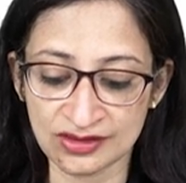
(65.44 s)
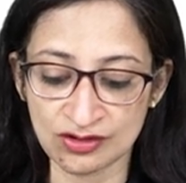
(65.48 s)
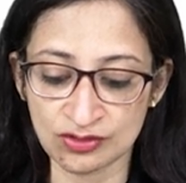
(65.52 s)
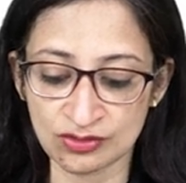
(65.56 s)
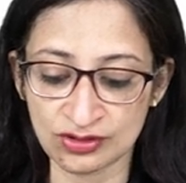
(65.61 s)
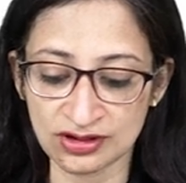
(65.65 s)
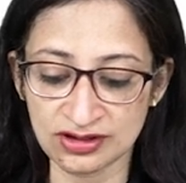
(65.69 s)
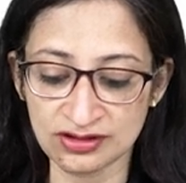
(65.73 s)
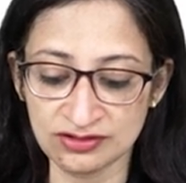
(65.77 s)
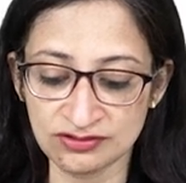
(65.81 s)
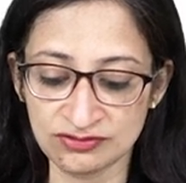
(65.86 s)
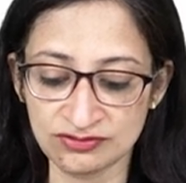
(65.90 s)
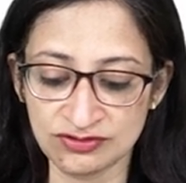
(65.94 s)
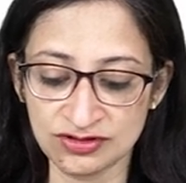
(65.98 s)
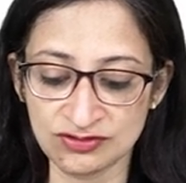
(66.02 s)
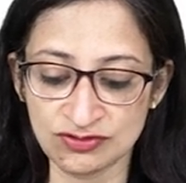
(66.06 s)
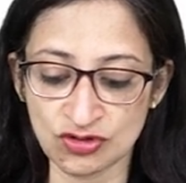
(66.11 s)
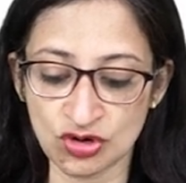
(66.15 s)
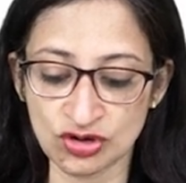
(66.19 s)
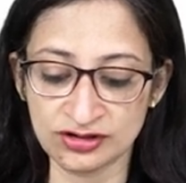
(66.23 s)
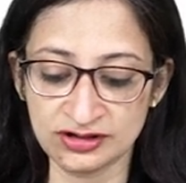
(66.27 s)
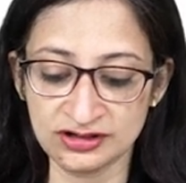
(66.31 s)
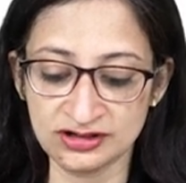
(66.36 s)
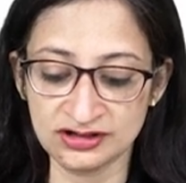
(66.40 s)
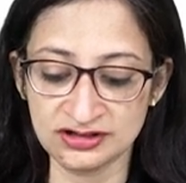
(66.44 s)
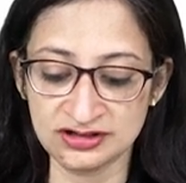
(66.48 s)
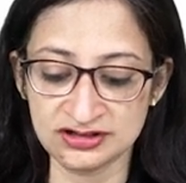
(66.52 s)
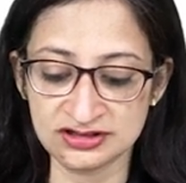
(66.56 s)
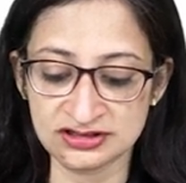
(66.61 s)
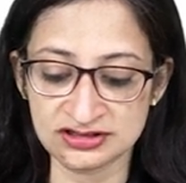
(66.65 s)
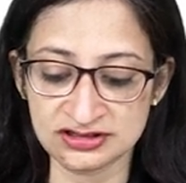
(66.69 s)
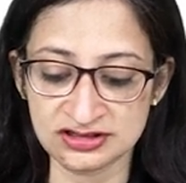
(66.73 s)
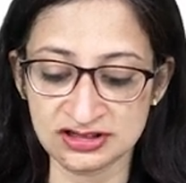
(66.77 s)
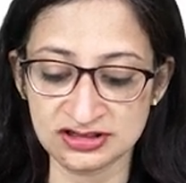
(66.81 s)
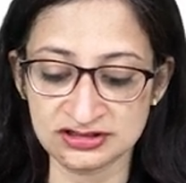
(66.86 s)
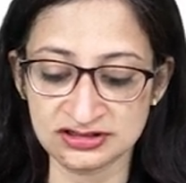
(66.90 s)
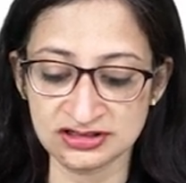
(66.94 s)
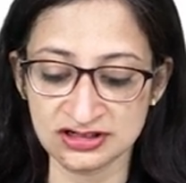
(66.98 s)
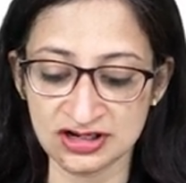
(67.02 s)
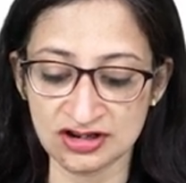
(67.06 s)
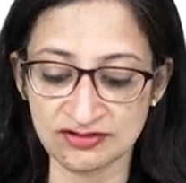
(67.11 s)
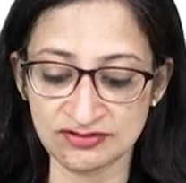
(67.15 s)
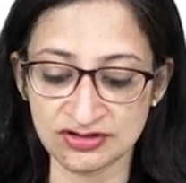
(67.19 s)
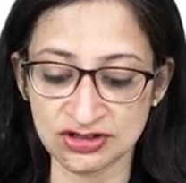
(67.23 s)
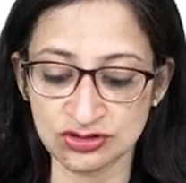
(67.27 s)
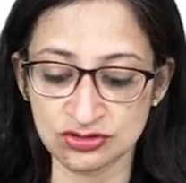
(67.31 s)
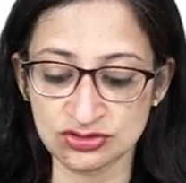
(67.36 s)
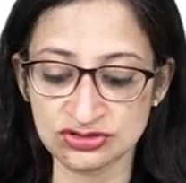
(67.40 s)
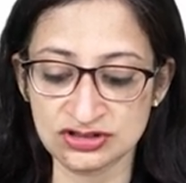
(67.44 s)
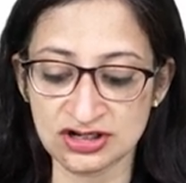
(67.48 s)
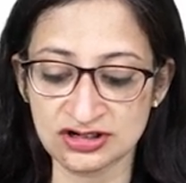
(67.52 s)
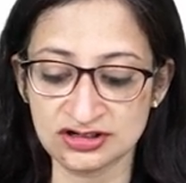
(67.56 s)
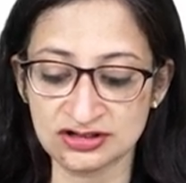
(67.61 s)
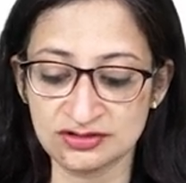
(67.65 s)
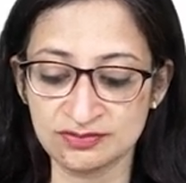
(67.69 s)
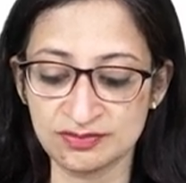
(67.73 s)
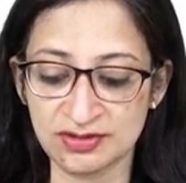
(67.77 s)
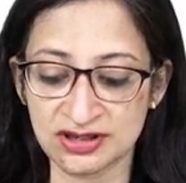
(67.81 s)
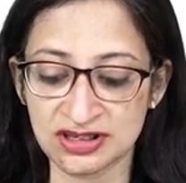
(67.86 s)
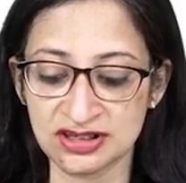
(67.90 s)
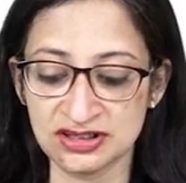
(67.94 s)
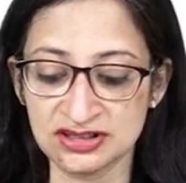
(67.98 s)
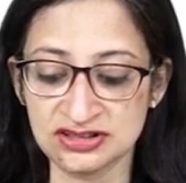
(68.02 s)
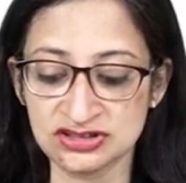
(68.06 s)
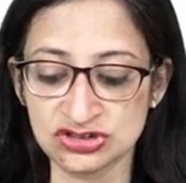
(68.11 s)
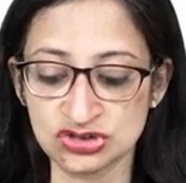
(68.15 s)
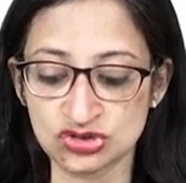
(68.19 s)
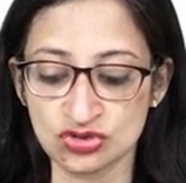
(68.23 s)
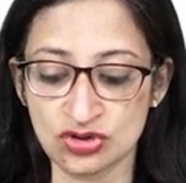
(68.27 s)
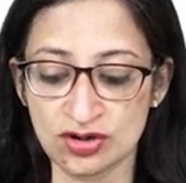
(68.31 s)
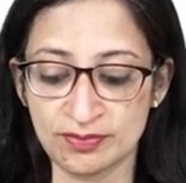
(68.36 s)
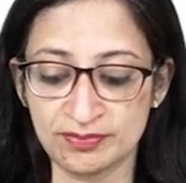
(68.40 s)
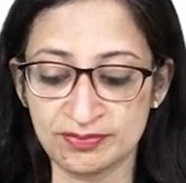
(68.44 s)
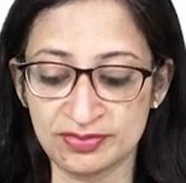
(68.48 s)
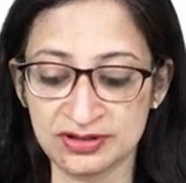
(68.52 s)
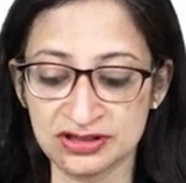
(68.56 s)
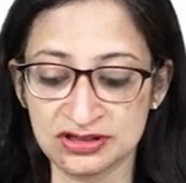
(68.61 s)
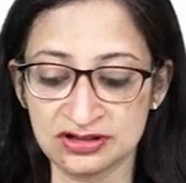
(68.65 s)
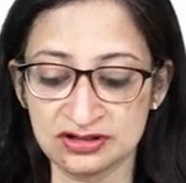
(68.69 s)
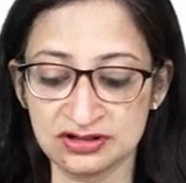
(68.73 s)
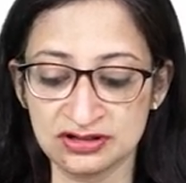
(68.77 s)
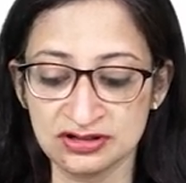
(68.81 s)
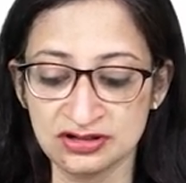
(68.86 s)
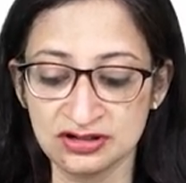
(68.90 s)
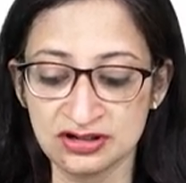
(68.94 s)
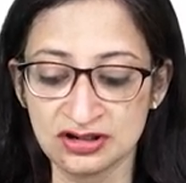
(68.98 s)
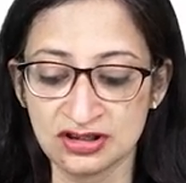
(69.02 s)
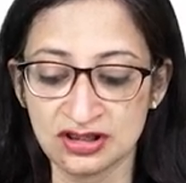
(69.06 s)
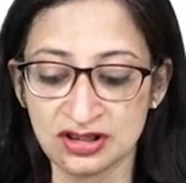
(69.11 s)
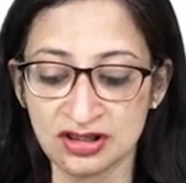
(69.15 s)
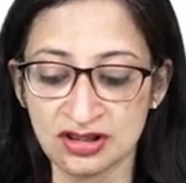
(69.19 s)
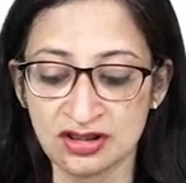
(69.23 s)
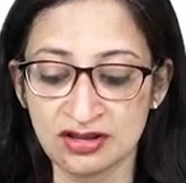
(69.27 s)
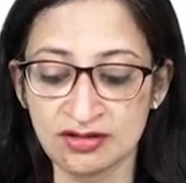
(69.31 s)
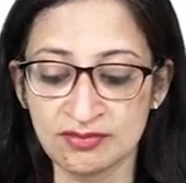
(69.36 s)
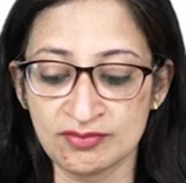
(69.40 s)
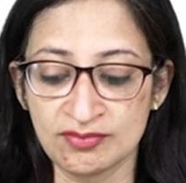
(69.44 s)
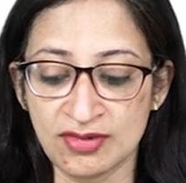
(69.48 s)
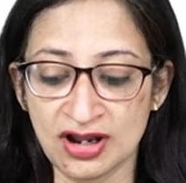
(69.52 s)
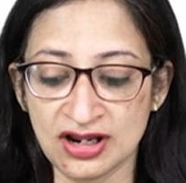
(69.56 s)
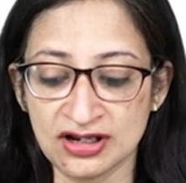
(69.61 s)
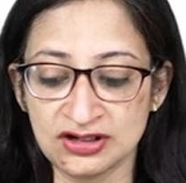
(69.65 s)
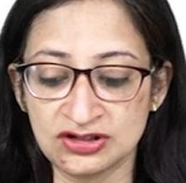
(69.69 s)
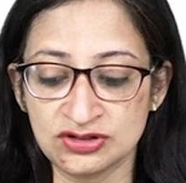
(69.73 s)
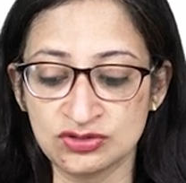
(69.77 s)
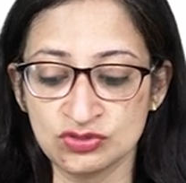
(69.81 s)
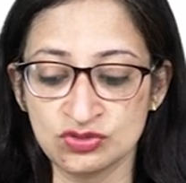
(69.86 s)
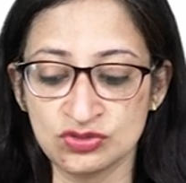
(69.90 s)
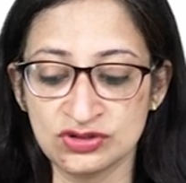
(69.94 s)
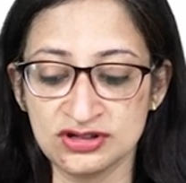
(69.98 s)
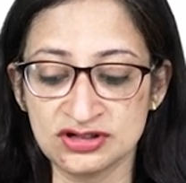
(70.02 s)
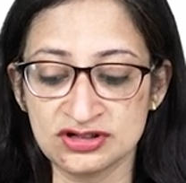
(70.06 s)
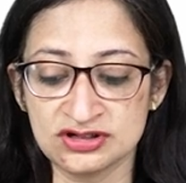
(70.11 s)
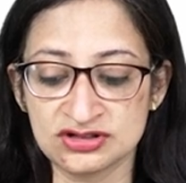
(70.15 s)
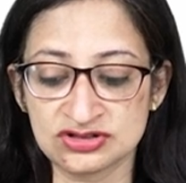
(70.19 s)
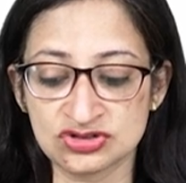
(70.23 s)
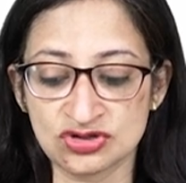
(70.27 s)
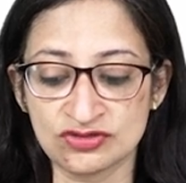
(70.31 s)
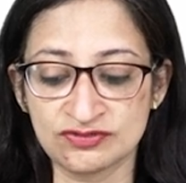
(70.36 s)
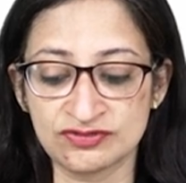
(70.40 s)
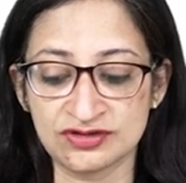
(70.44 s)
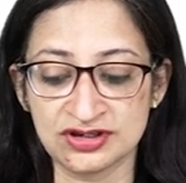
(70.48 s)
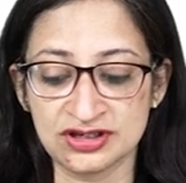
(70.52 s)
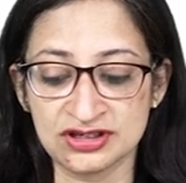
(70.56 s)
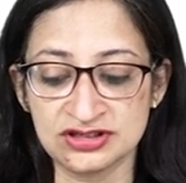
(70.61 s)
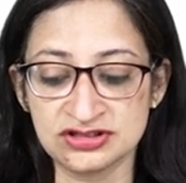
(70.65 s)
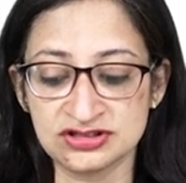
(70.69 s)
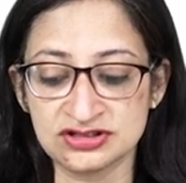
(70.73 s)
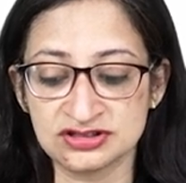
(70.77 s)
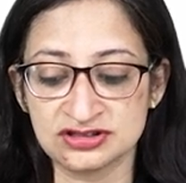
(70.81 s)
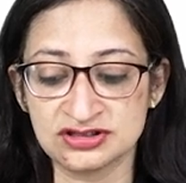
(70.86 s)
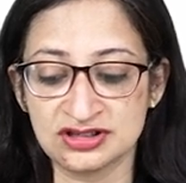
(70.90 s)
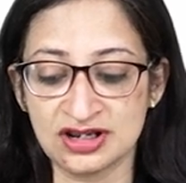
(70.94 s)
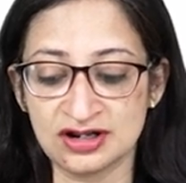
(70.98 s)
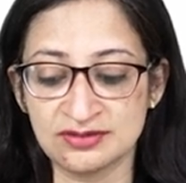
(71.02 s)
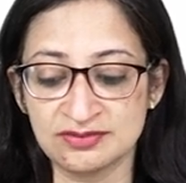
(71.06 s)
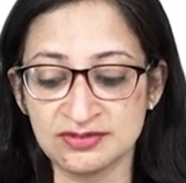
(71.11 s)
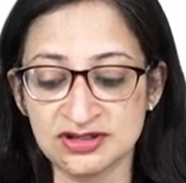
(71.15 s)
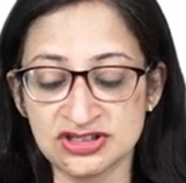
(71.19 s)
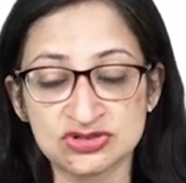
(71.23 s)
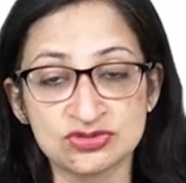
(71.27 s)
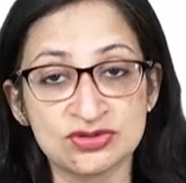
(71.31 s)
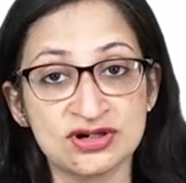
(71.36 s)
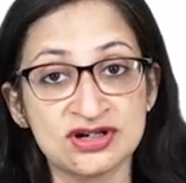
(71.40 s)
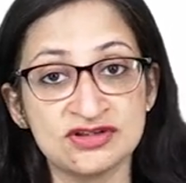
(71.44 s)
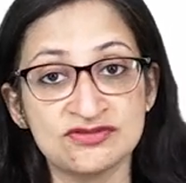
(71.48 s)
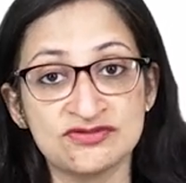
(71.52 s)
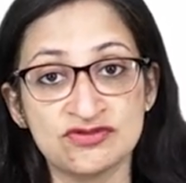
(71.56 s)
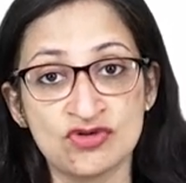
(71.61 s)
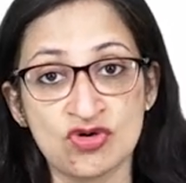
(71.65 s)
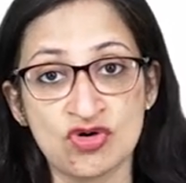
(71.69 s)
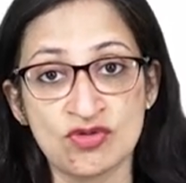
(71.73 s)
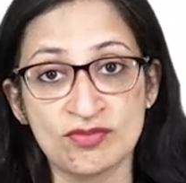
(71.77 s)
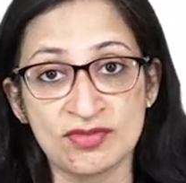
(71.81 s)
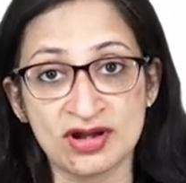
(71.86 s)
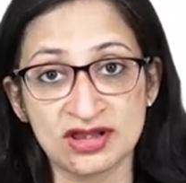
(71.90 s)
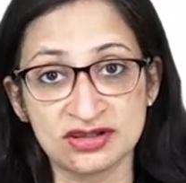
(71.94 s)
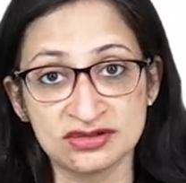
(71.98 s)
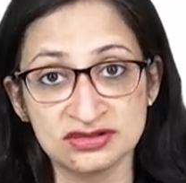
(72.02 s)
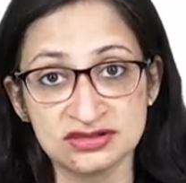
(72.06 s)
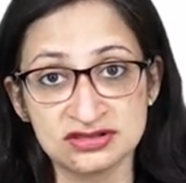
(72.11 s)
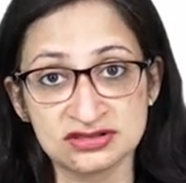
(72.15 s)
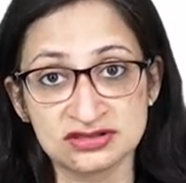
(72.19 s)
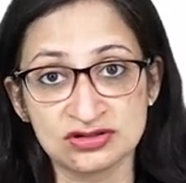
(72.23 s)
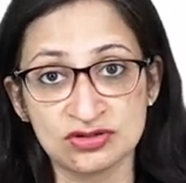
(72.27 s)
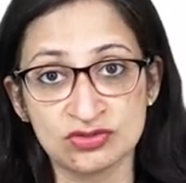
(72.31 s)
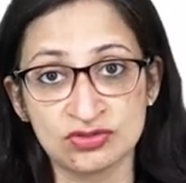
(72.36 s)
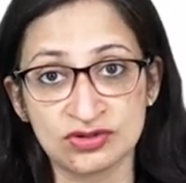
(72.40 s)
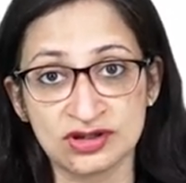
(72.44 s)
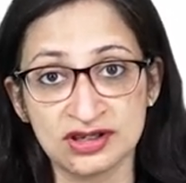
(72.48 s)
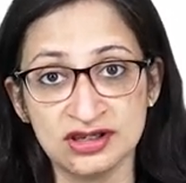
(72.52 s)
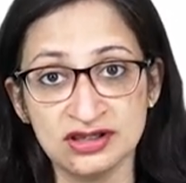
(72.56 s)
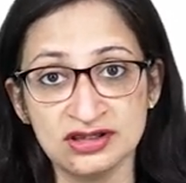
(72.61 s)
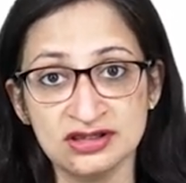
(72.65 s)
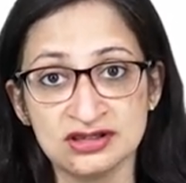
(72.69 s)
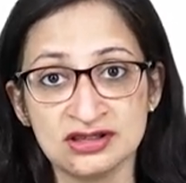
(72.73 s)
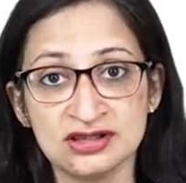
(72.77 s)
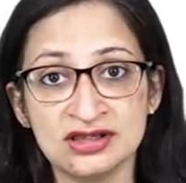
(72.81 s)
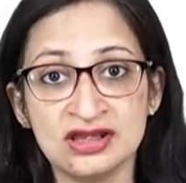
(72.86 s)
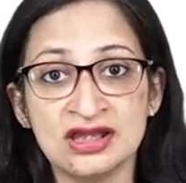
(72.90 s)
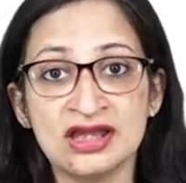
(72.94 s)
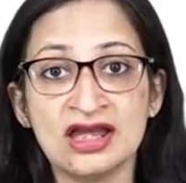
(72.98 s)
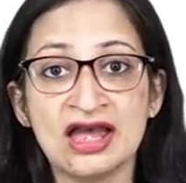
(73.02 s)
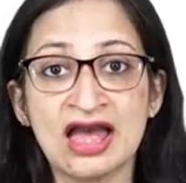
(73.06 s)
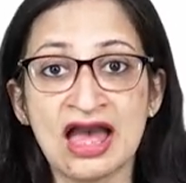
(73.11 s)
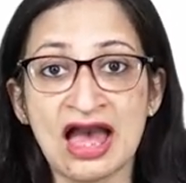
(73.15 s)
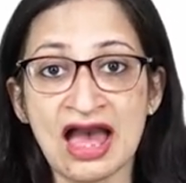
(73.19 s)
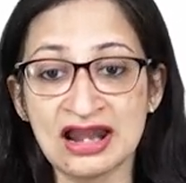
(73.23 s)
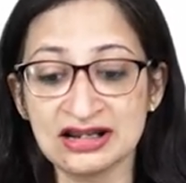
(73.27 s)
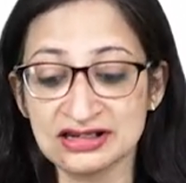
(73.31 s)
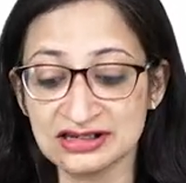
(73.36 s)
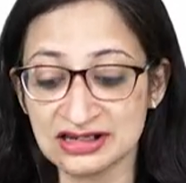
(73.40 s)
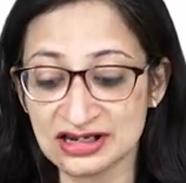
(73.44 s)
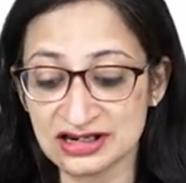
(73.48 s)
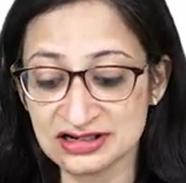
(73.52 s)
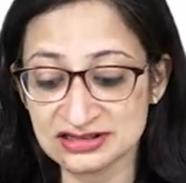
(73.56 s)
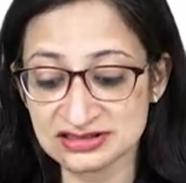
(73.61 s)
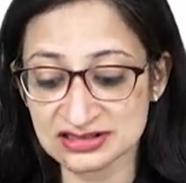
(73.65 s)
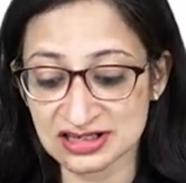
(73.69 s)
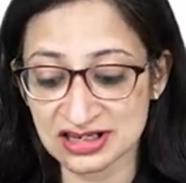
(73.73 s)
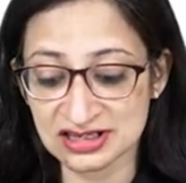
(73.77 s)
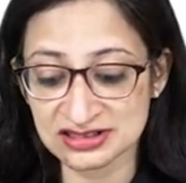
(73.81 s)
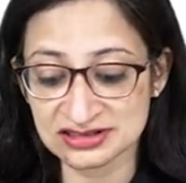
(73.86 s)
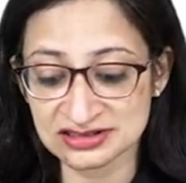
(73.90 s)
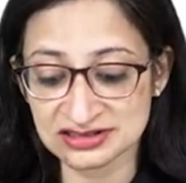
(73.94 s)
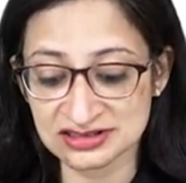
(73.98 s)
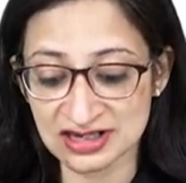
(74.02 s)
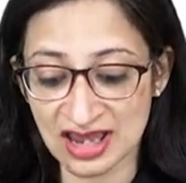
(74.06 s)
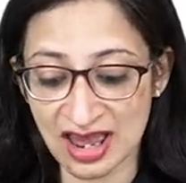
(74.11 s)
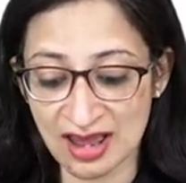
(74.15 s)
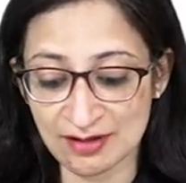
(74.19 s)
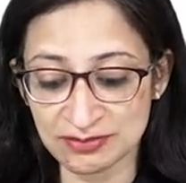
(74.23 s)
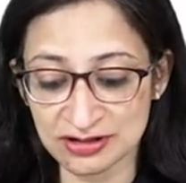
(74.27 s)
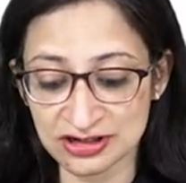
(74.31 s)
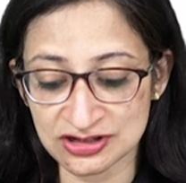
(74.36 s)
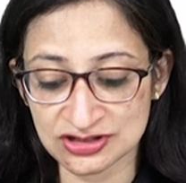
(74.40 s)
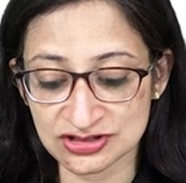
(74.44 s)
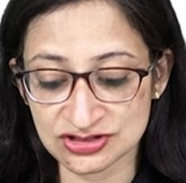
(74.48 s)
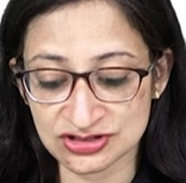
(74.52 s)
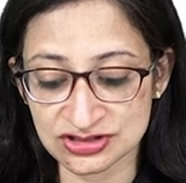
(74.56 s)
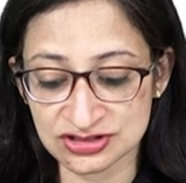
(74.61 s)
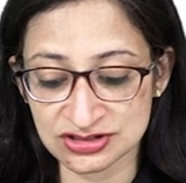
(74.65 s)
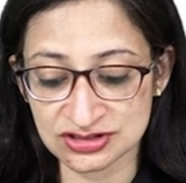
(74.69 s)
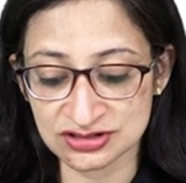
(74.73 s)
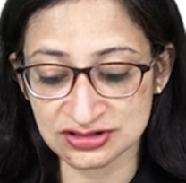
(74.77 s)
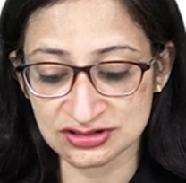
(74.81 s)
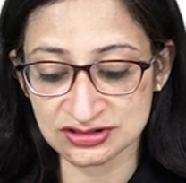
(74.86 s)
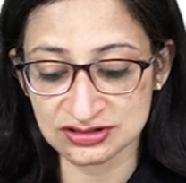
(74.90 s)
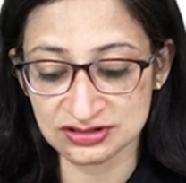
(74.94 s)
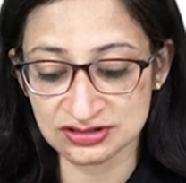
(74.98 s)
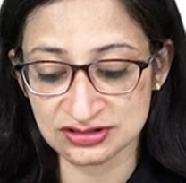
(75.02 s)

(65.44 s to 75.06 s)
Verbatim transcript: Okay, we've already discussed in our videos that it begins to appear by 2 years of age, that means 24 months, okay, and gets established